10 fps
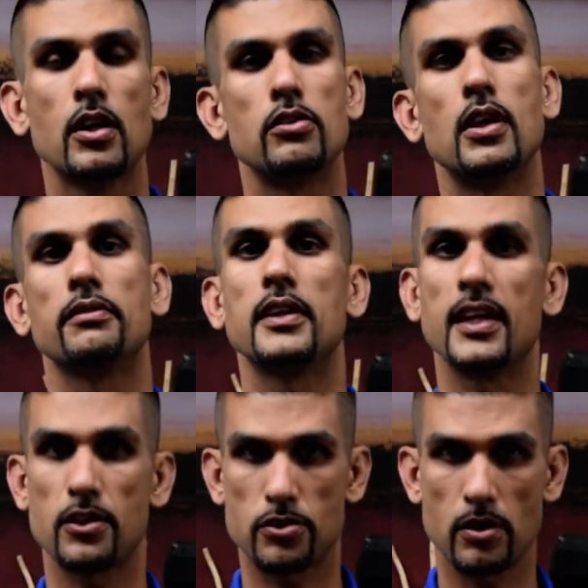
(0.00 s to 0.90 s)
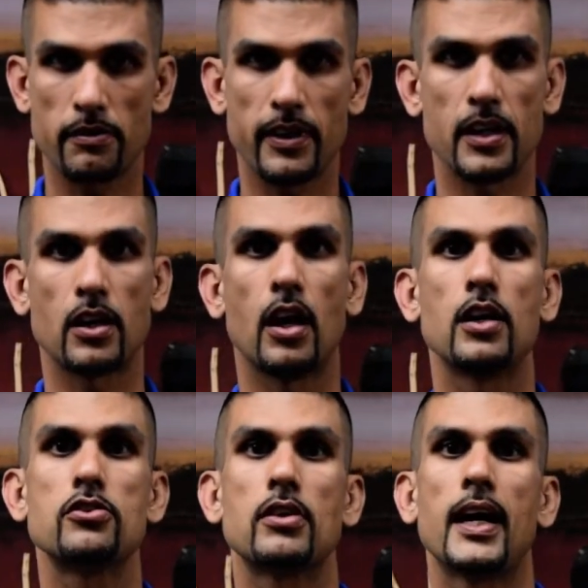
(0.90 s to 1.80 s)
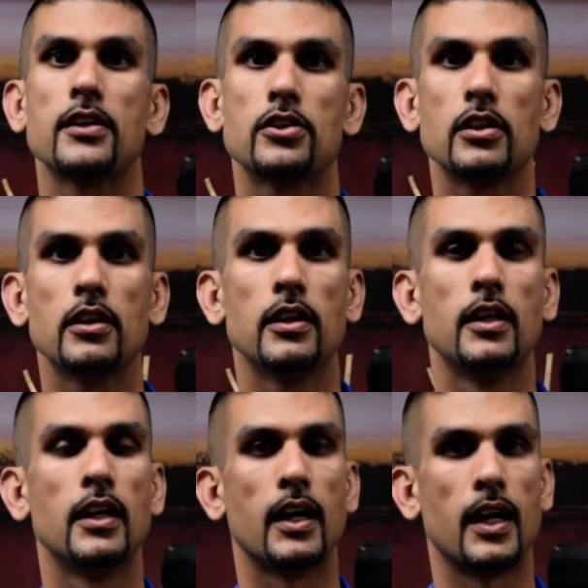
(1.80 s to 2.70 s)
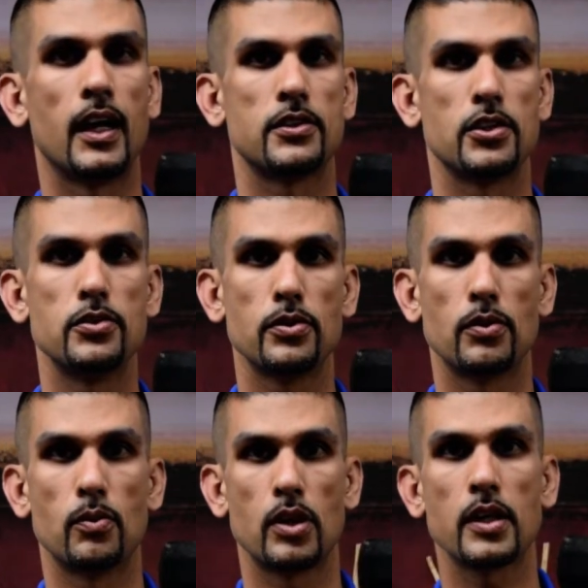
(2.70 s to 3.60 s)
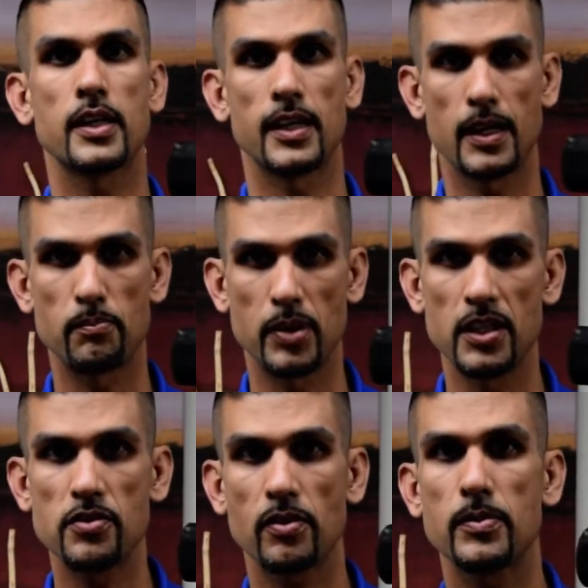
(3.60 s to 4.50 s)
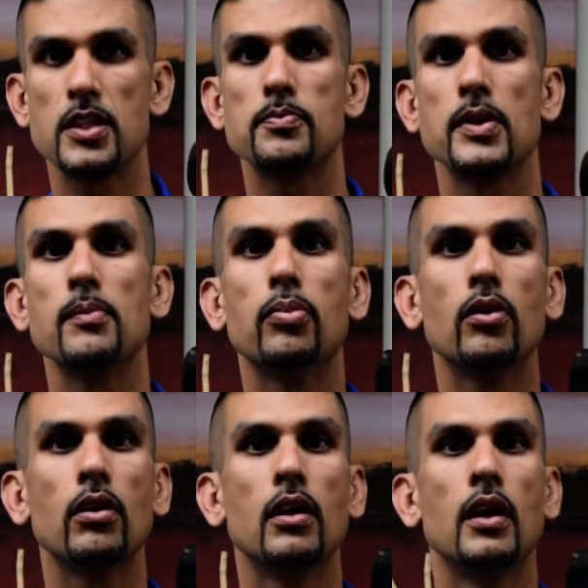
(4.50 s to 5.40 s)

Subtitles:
You have to get a certified contractor to do the work and get bids from these people.